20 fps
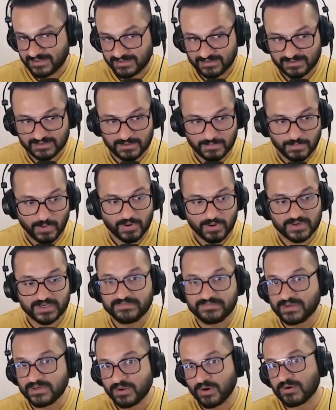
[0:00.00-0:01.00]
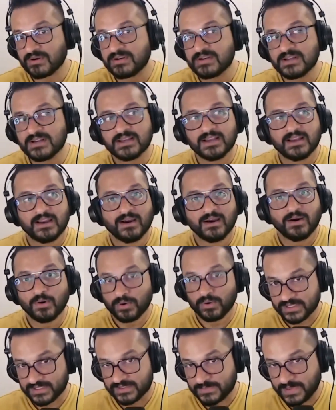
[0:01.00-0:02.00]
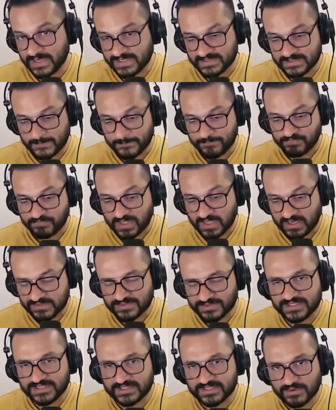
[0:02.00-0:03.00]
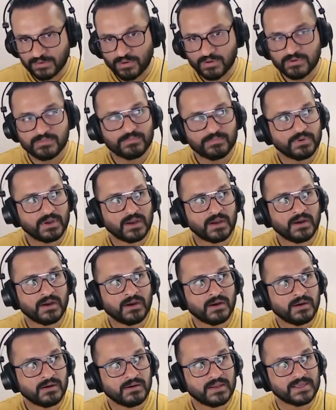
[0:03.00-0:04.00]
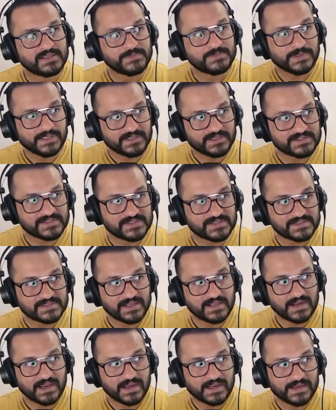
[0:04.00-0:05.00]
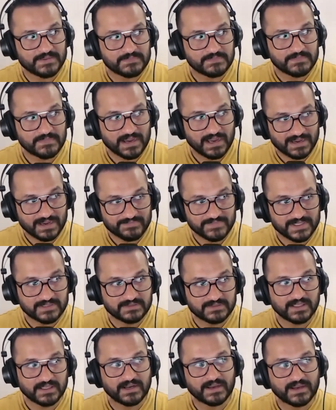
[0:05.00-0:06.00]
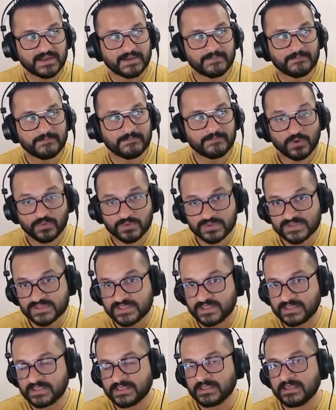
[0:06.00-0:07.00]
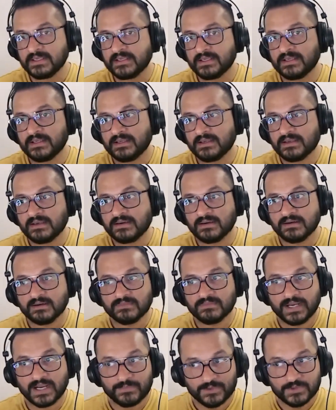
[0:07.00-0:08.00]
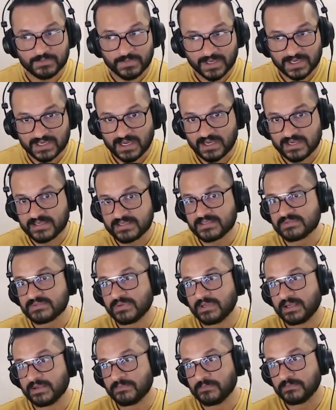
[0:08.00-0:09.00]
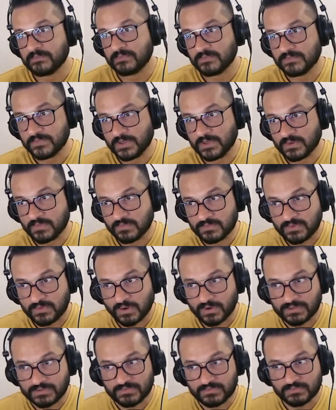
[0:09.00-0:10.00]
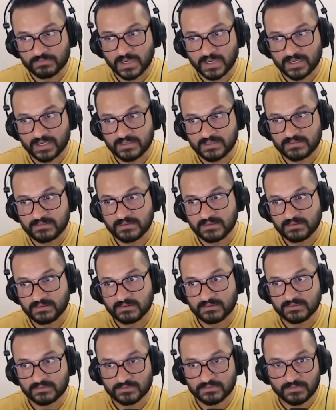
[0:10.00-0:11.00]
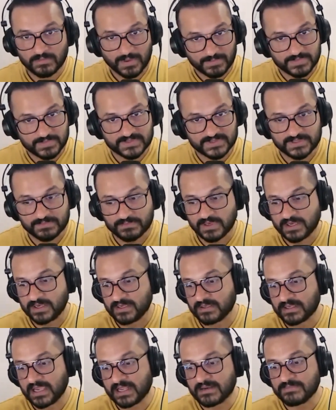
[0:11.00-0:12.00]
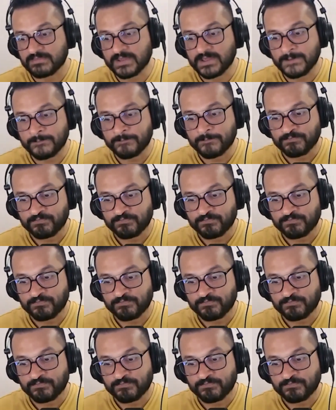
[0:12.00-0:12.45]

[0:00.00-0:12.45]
the pod even on holding space. Right? So these are all experiences that I am having, that I am noticing when I'm with my clients, when I'm talking to my to the members in my academy.